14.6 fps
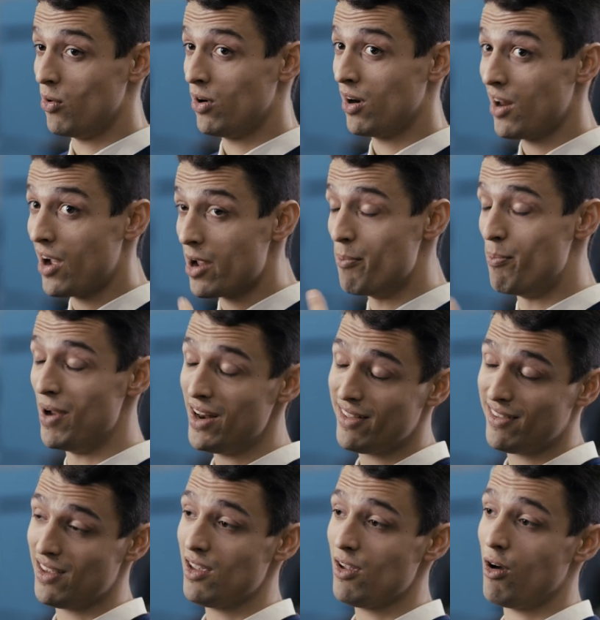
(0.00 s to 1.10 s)

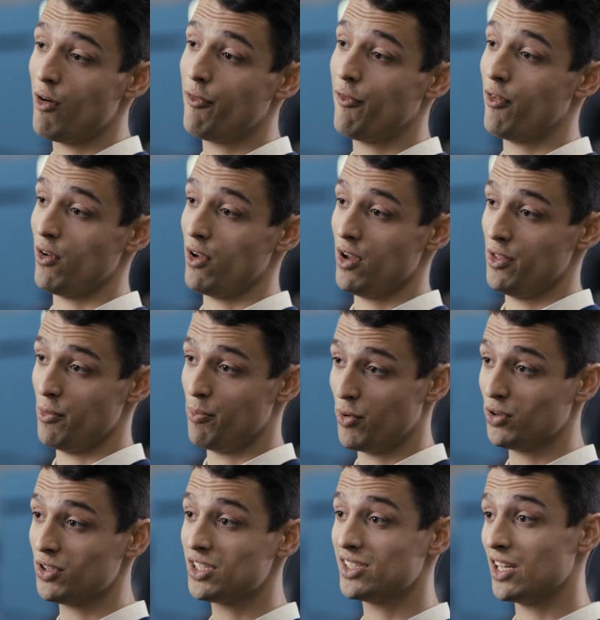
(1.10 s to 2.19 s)
reliability of the
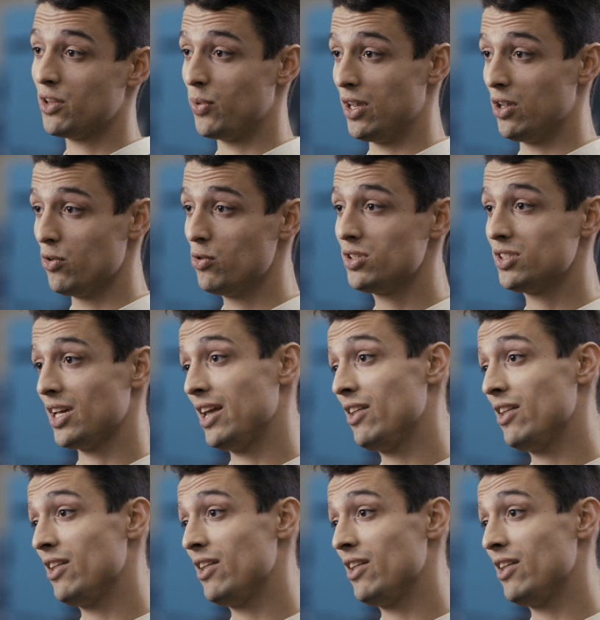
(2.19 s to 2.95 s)
products that we use